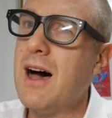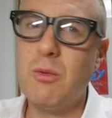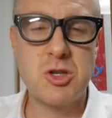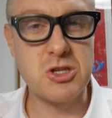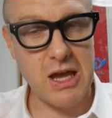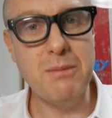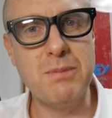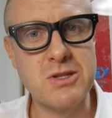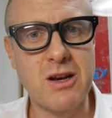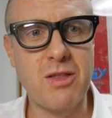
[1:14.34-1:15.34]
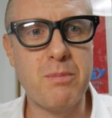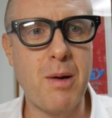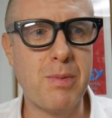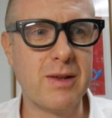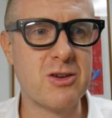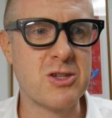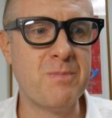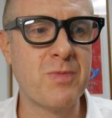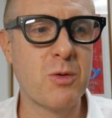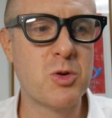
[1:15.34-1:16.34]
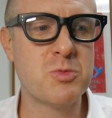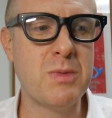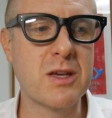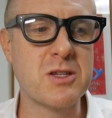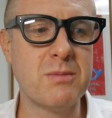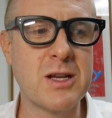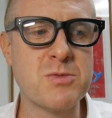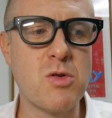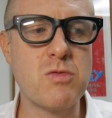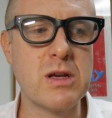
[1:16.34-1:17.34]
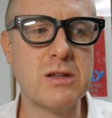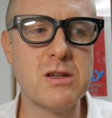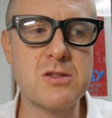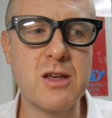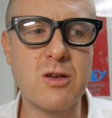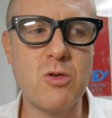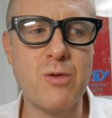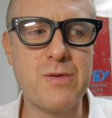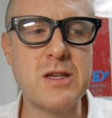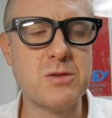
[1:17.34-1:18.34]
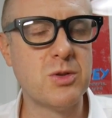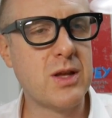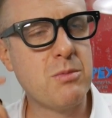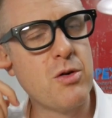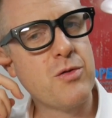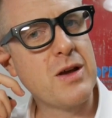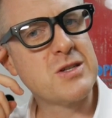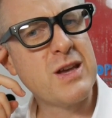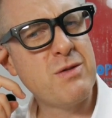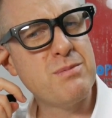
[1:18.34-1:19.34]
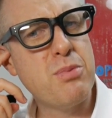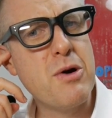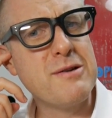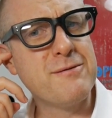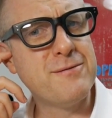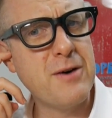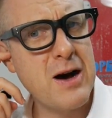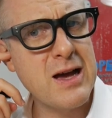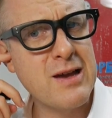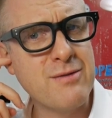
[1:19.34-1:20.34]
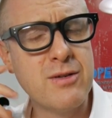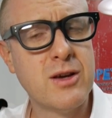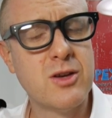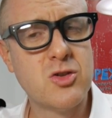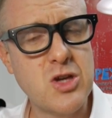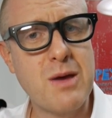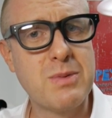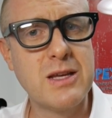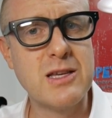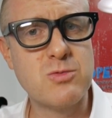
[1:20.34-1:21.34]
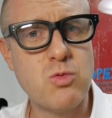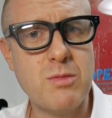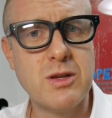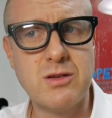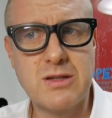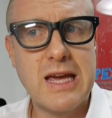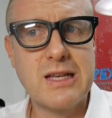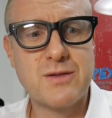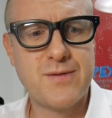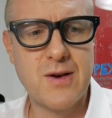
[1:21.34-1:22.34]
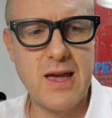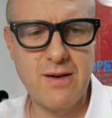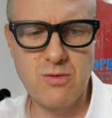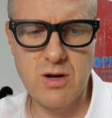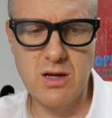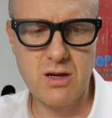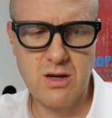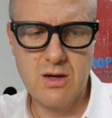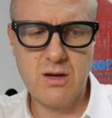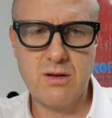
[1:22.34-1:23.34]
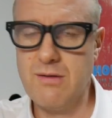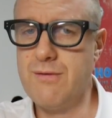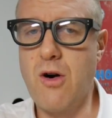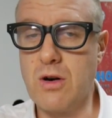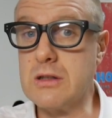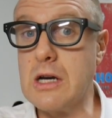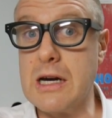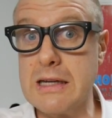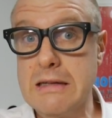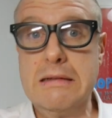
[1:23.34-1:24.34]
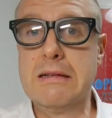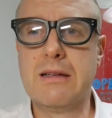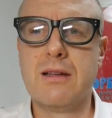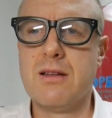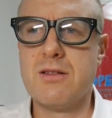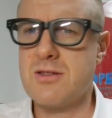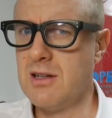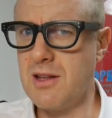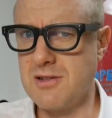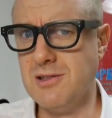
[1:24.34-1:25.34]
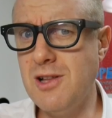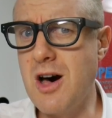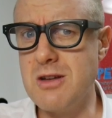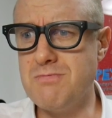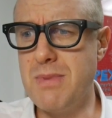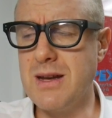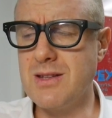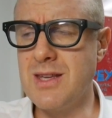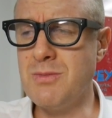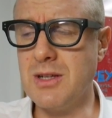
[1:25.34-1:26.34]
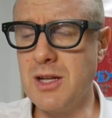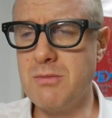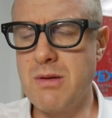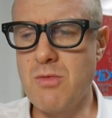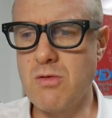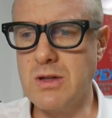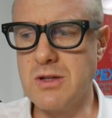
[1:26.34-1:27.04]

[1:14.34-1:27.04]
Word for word: Uh, which is eight percent of the population, which makes it a much more realistic or feasible number of about seven point five Japanese women dates for every foreign guy. Still is a lot, but it seems a little bit more